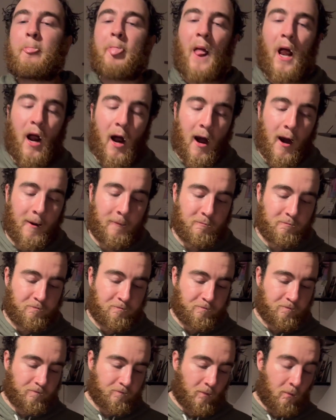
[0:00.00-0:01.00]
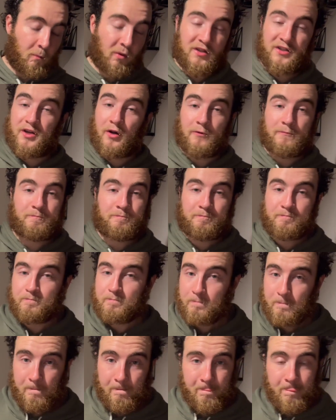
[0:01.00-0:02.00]
But still,
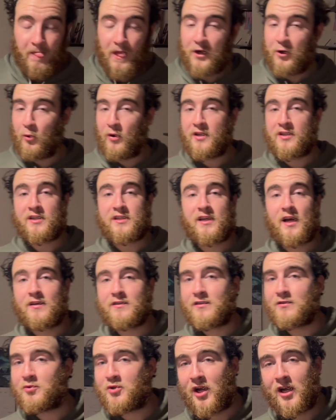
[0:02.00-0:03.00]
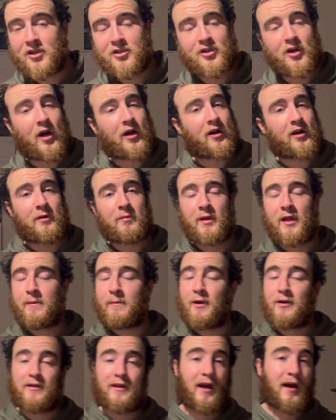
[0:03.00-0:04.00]
26,000 change, not going to complain
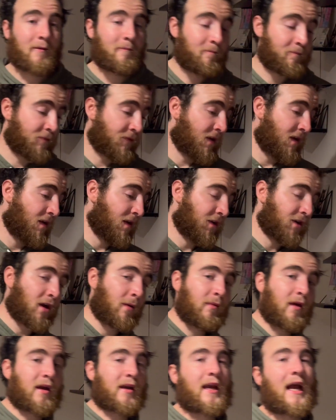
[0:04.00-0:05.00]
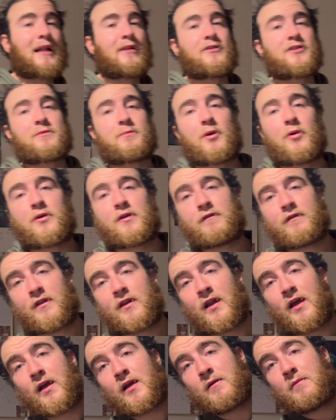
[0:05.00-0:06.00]
about that. On top of that, calories and protein for the
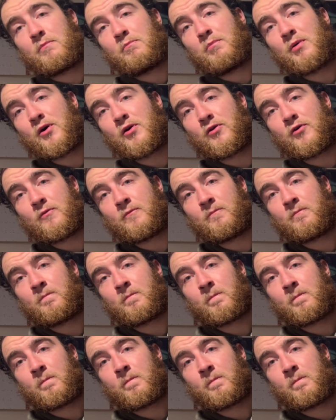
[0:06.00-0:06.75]
day, boom.